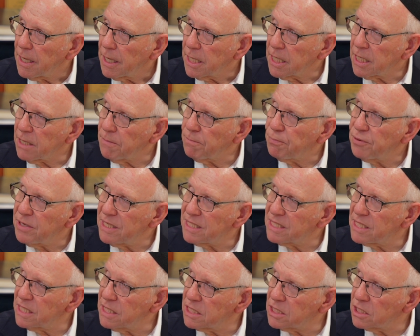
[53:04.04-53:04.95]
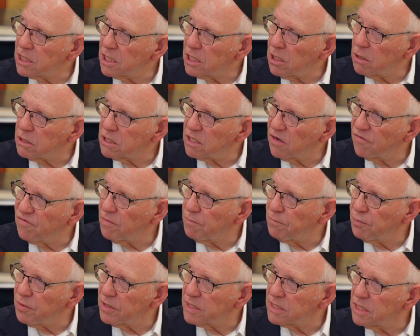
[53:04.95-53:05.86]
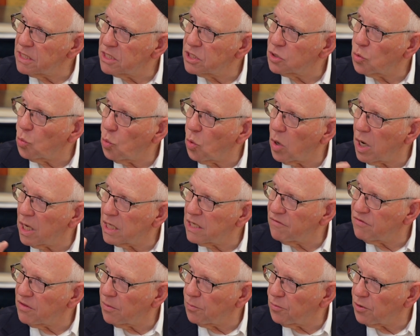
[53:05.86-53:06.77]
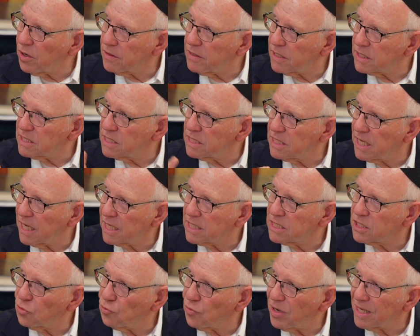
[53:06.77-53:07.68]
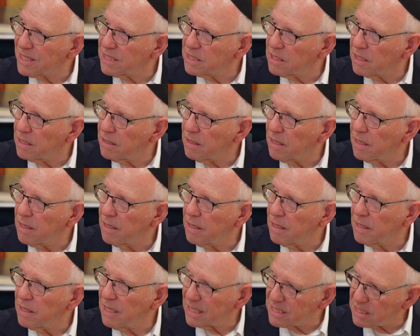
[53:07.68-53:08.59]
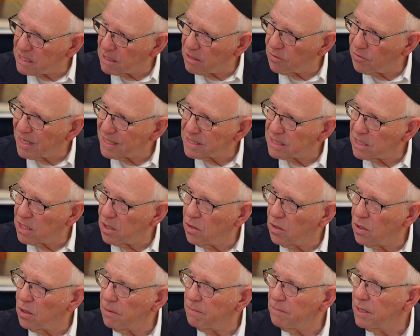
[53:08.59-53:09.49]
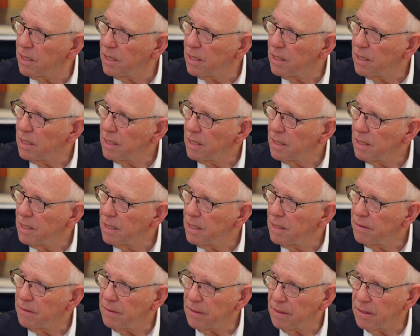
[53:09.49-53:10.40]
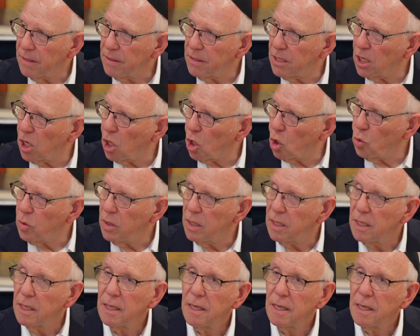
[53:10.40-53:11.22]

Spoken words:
Yosef imprisons one of the brothers and takes the rest, lets the rest go home. No.